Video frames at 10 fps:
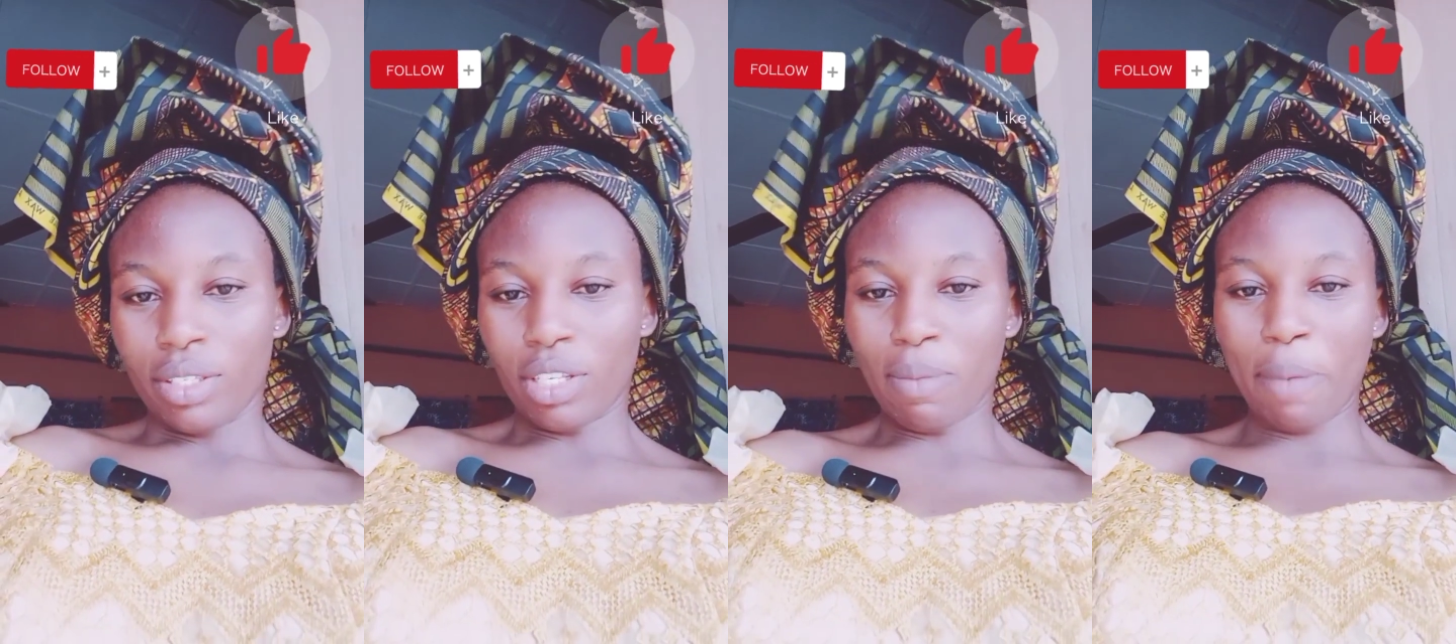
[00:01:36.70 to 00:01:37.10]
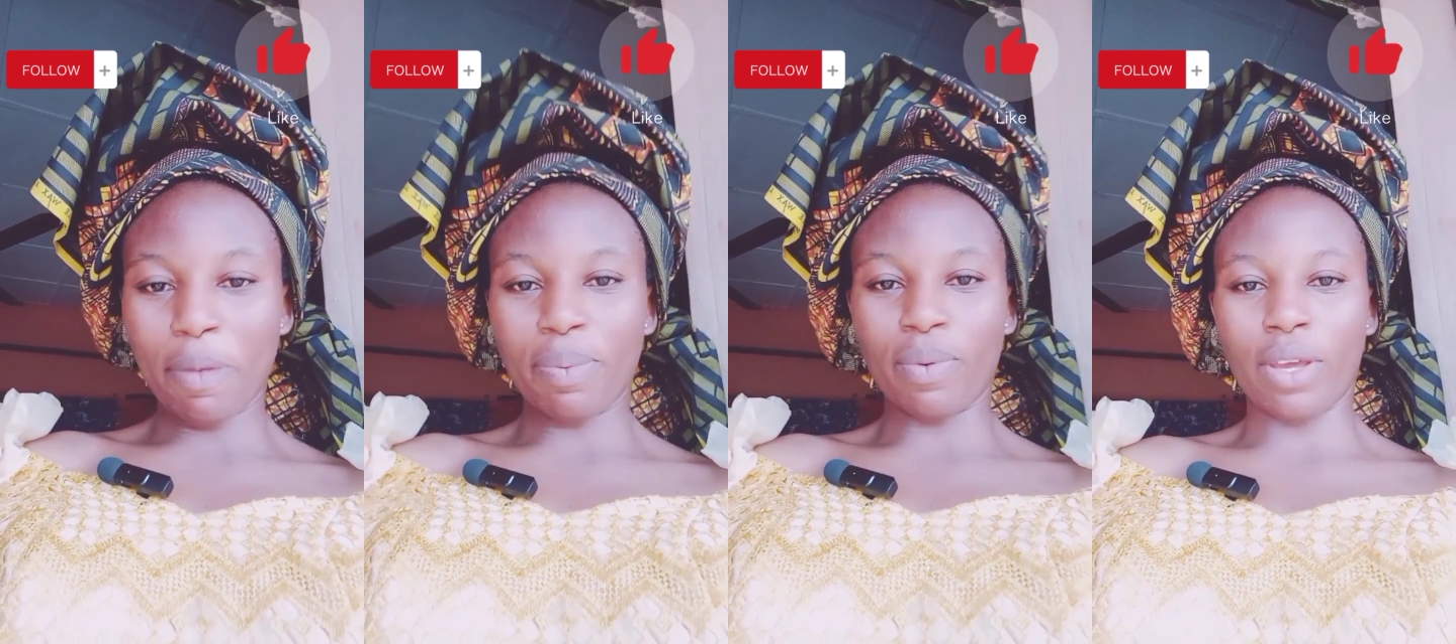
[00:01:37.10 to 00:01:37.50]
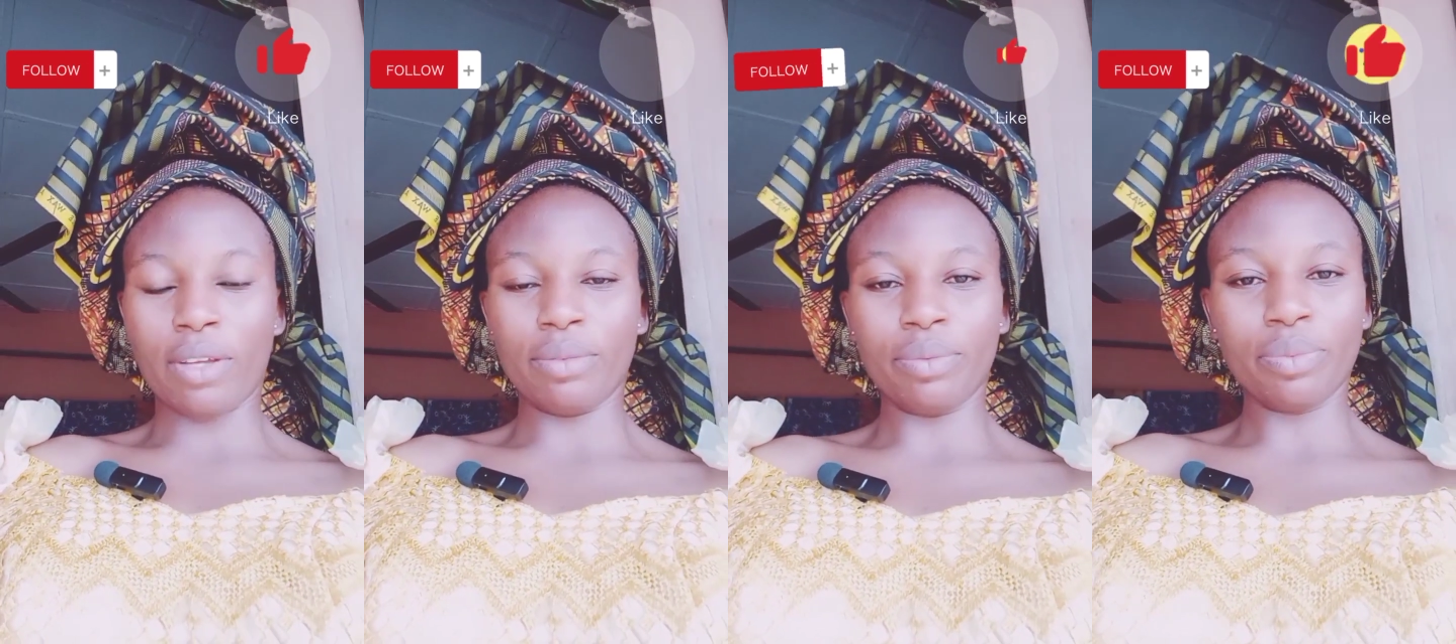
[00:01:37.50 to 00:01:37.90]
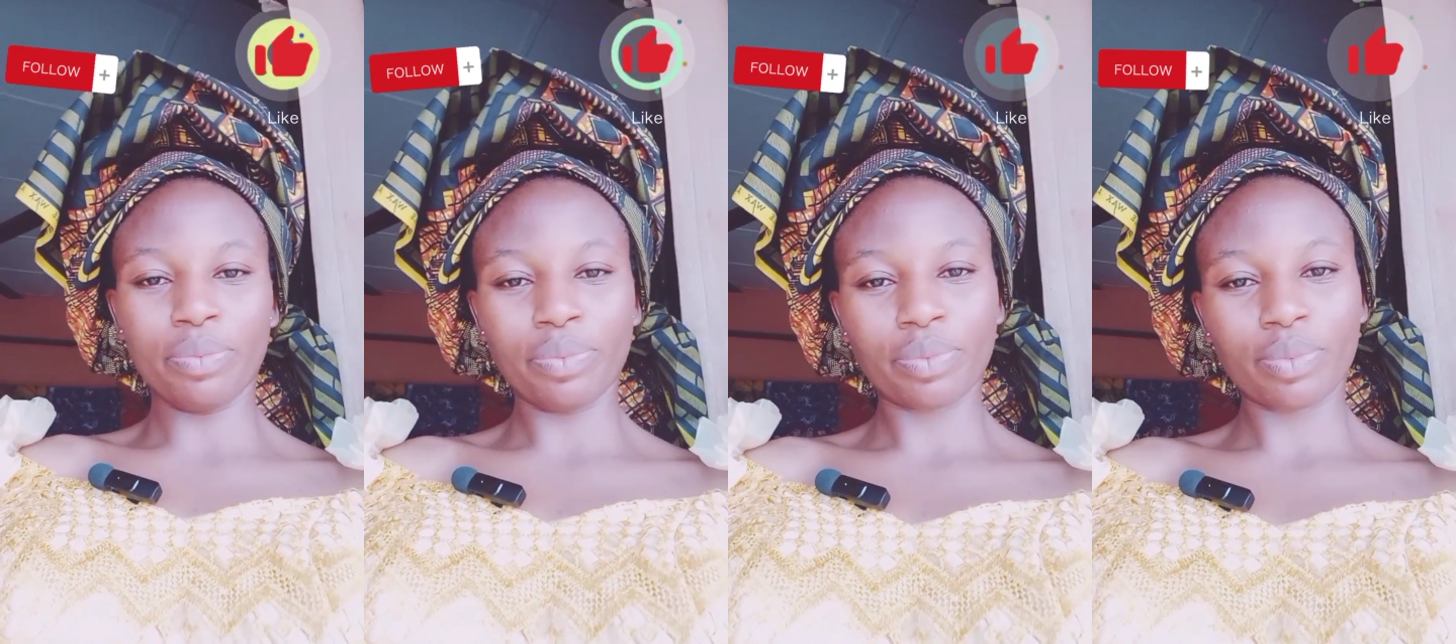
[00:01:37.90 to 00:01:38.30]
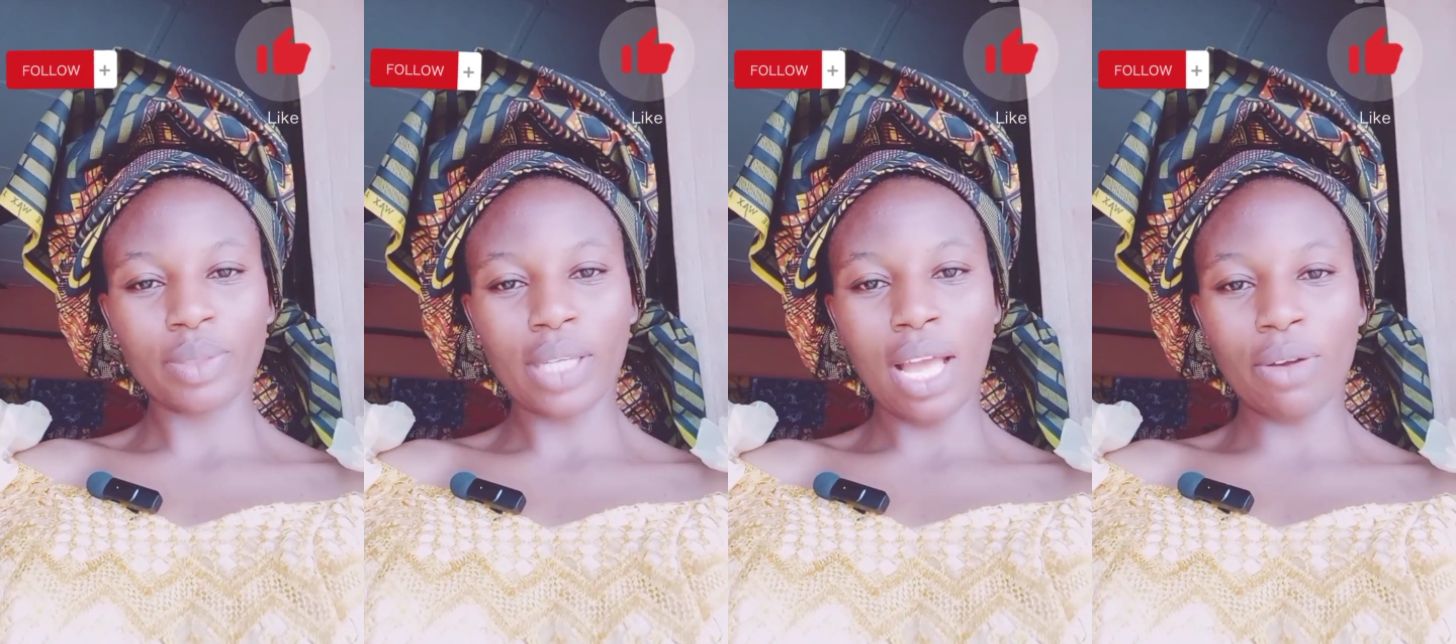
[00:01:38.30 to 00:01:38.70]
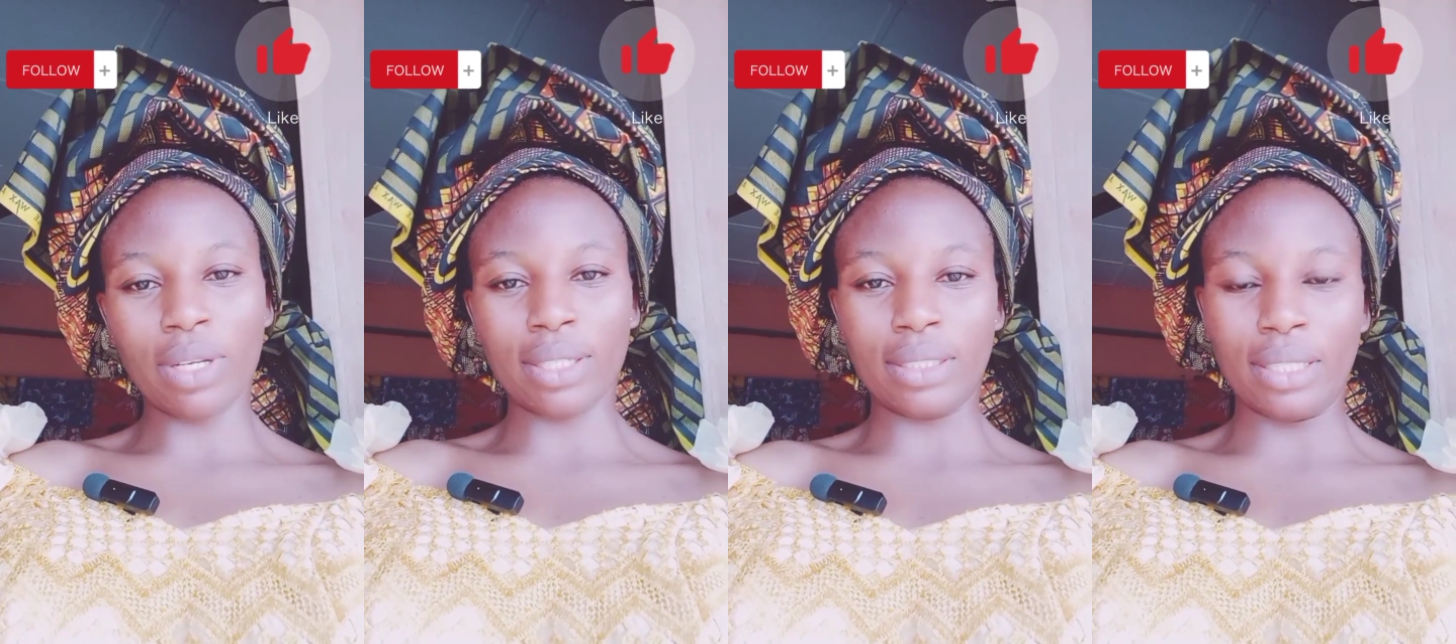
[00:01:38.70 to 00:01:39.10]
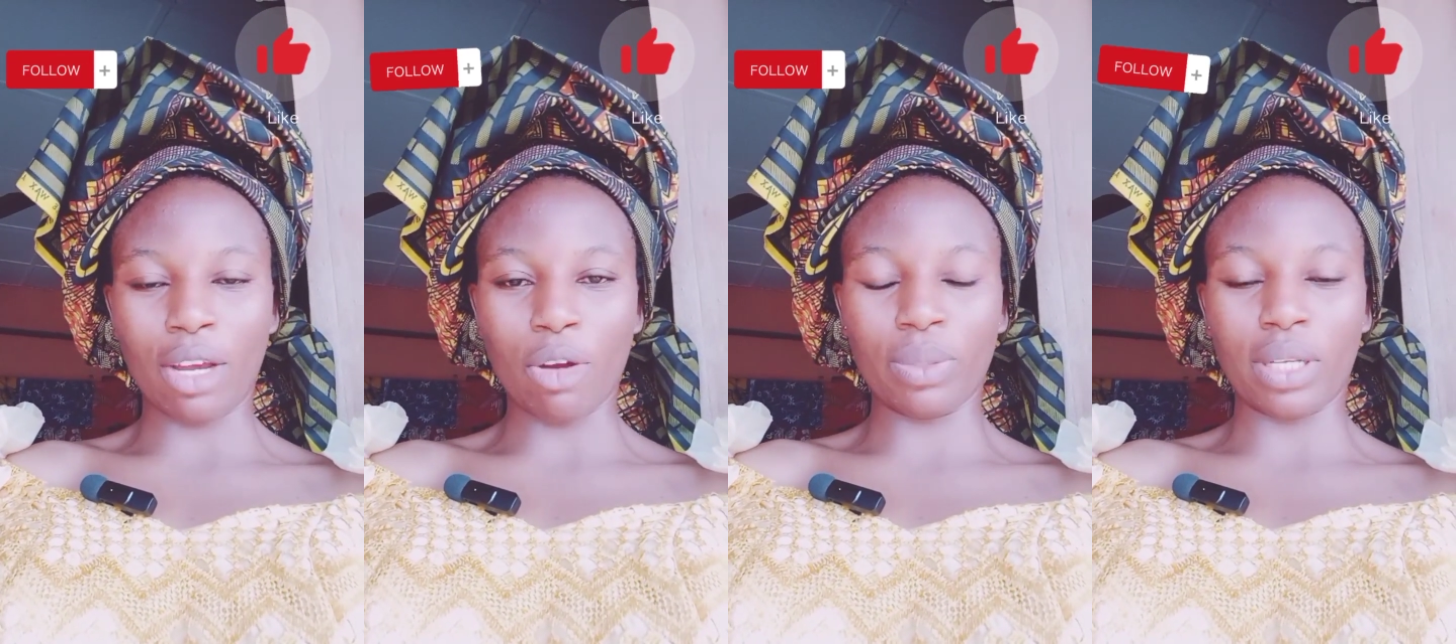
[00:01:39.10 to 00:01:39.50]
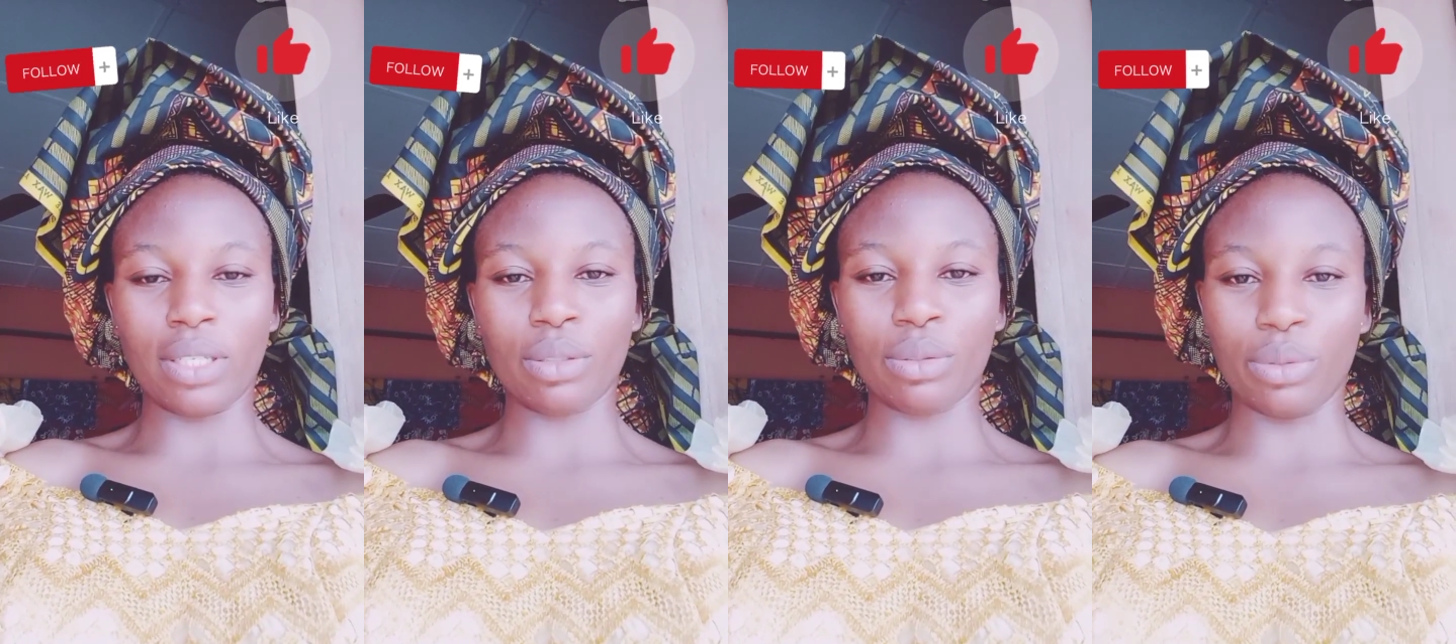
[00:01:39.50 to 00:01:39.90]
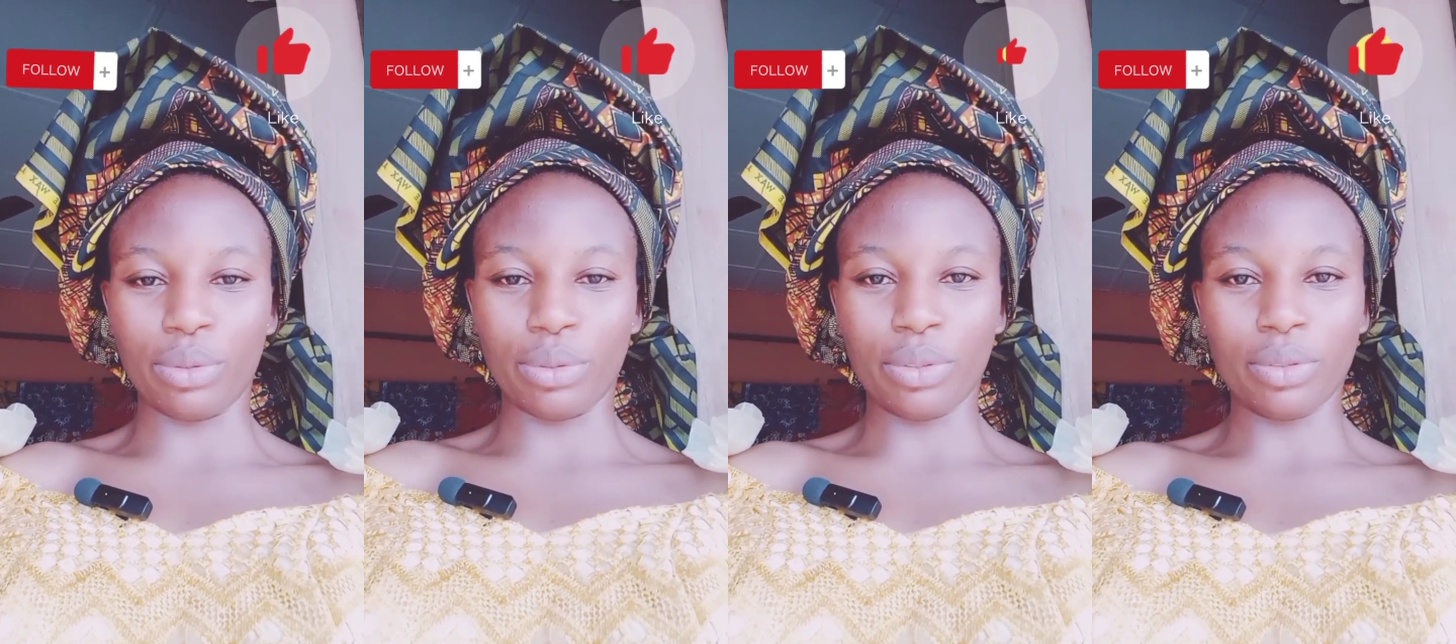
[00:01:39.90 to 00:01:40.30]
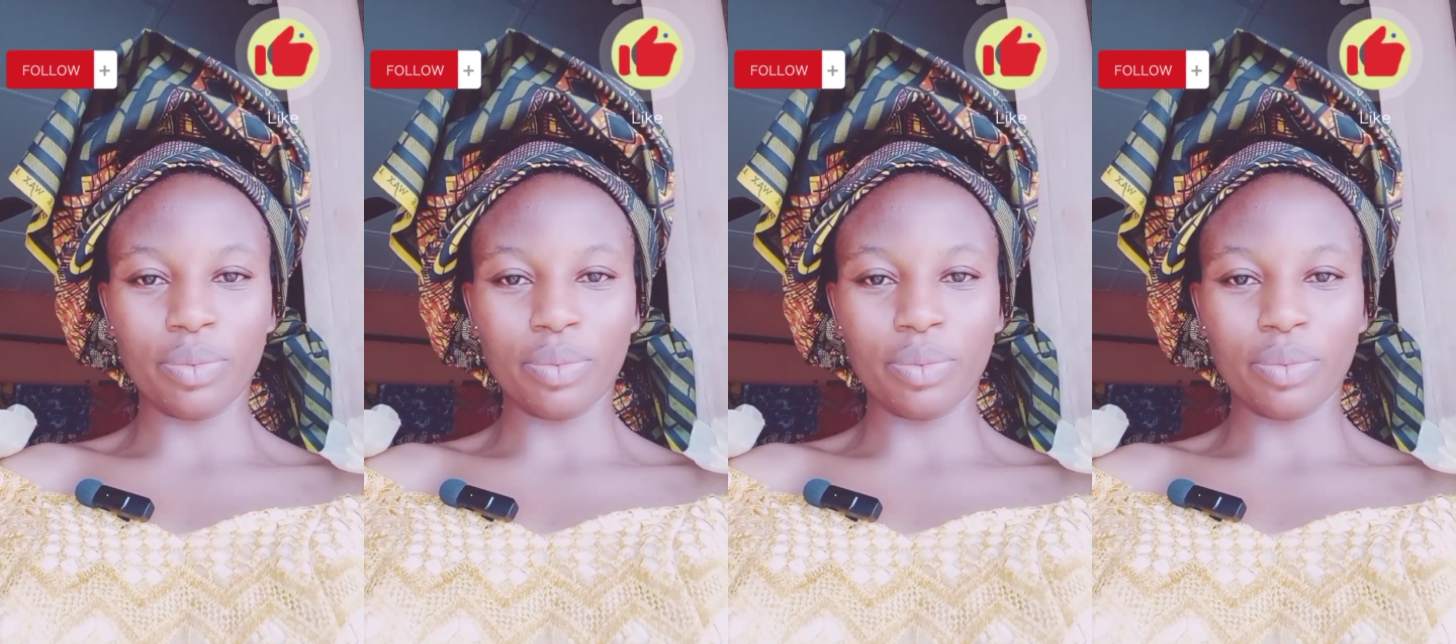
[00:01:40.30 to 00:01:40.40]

So, my people, how na day? I hope na day good.